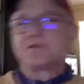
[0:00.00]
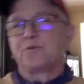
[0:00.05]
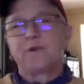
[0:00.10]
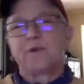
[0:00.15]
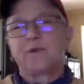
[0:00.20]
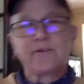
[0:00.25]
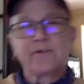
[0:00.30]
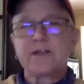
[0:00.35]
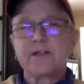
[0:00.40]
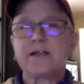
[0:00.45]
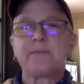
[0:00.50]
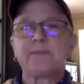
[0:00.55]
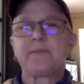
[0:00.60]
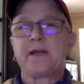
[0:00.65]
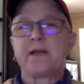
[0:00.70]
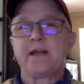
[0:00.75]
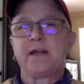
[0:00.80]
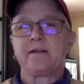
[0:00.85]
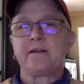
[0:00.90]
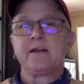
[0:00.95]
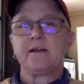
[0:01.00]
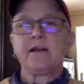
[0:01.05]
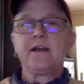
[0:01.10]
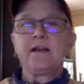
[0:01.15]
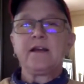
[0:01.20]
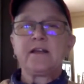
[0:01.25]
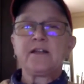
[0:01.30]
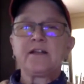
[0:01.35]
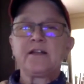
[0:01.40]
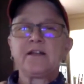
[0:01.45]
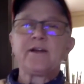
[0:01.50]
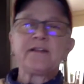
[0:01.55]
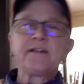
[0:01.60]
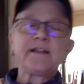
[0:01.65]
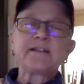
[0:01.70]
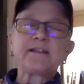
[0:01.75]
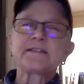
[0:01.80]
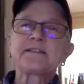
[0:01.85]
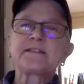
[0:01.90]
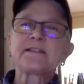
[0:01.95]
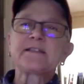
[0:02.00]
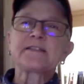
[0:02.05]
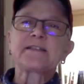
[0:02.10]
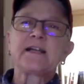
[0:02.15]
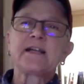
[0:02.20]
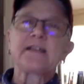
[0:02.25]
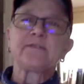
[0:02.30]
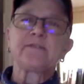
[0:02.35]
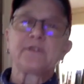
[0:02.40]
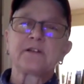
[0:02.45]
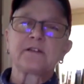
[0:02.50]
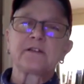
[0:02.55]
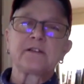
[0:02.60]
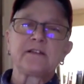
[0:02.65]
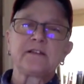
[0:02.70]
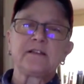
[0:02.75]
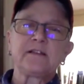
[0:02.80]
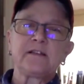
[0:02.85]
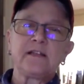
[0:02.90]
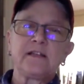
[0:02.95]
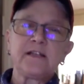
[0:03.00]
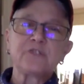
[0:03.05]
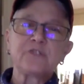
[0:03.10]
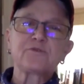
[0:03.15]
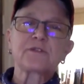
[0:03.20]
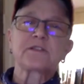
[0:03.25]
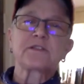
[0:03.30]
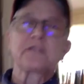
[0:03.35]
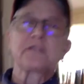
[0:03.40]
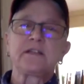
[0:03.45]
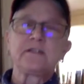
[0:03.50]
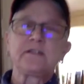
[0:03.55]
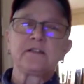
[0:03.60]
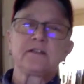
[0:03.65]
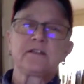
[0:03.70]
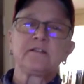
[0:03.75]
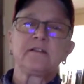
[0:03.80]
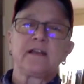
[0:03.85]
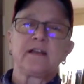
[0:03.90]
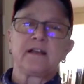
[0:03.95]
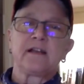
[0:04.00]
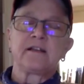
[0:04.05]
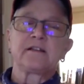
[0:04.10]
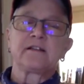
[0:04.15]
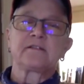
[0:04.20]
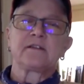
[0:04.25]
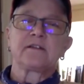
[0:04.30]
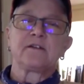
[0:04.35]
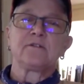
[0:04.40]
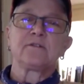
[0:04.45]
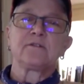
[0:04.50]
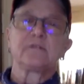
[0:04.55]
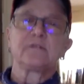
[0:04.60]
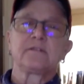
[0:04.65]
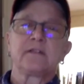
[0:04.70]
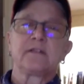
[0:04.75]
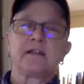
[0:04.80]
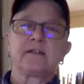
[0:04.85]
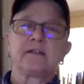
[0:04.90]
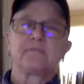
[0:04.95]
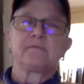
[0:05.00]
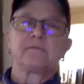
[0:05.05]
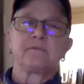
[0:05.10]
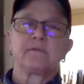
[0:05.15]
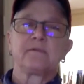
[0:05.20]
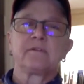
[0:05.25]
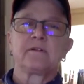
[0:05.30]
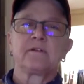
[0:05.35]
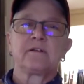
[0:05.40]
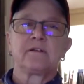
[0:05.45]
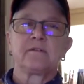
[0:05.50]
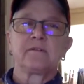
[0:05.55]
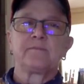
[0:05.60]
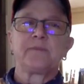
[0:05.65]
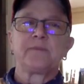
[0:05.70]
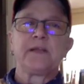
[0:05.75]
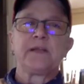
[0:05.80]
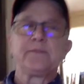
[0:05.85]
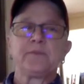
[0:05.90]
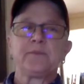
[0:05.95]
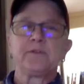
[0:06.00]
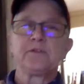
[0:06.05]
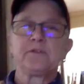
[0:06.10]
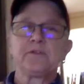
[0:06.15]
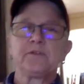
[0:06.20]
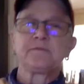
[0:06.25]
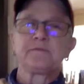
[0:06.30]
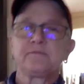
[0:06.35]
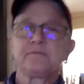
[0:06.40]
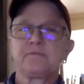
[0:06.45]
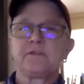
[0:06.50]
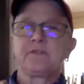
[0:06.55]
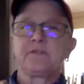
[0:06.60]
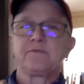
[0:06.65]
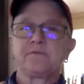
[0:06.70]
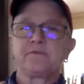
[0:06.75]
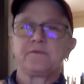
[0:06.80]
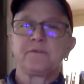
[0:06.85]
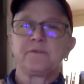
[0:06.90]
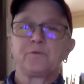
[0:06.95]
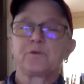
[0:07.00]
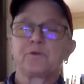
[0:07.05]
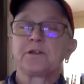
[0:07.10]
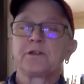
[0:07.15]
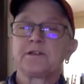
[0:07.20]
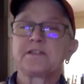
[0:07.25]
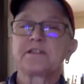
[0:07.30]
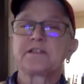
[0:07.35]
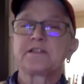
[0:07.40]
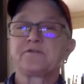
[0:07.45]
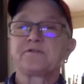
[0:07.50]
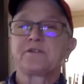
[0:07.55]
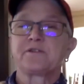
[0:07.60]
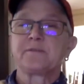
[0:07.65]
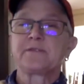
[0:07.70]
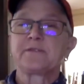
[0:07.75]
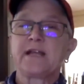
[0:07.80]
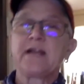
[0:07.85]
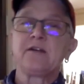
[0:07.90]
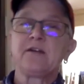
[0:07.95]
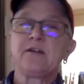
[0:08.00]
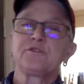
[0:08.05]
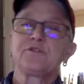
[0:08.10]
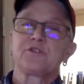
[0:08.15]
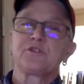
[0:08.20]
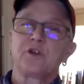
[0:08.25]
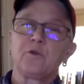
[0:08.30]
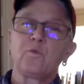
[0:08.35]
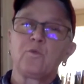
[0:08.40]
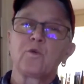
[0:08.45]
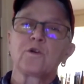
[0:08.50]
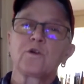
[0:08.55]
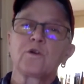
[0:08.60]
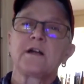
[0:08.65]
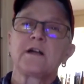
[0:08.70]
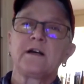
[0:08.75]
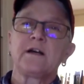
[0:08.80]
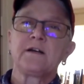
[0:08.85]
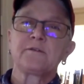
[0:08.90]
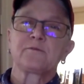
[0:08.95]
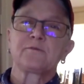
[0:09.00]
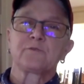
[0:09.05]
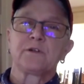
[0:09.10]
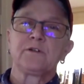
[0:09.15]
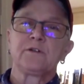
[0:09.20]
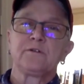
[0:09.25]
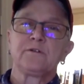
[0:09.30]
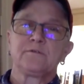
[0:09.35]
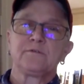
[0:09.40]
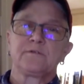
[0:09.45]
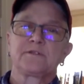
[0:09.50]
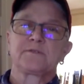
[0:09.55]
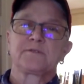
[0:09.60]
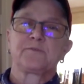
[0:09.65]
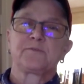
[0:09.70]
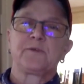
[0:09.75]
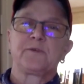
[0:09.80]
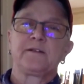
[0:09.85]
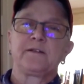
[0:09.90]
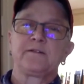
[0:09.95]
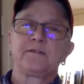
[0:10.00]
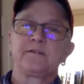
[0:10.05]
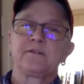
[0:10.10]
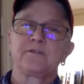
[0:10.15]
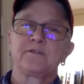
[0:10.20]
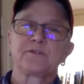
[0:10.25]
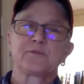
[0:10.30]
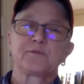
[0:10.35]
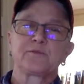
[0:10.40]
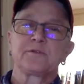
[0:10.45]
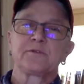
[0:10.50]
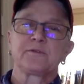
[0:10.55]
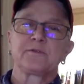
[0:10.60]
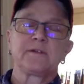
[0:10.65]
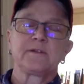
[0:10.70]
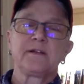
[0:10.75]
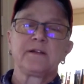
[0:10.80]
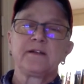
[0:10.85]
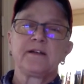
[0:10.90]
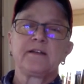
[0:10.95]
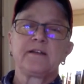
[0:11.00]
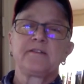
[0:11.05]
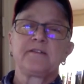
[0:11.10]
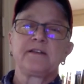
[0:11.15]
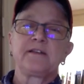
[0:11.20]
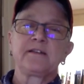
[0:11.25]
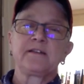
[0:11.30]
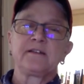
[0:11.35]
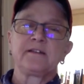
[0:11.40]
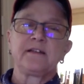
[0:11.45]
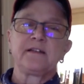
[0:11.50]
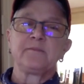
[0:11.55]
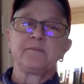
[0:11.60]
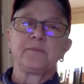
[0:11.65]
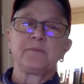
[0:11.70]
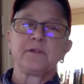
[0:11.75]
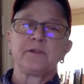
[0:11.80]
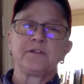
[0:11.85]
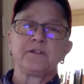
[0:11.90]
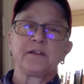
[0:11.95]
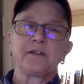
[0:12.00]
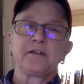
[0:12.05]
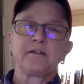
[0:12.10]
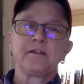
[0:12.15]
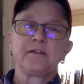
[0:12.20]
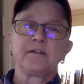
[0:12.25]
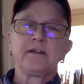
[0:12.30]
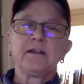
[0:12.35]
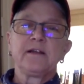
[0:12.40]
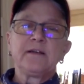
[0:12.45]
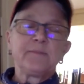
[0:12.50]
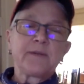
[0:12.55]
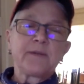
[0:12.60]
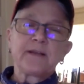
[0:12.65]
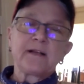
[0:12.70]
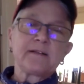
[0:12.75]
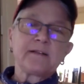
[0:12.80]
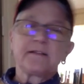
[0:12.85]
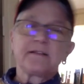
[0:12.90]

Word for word: or whatever he got paid you know and that's just kind of an interesting little anecdote that people were enlisted from town to go work on roads when those were a thing that needed building but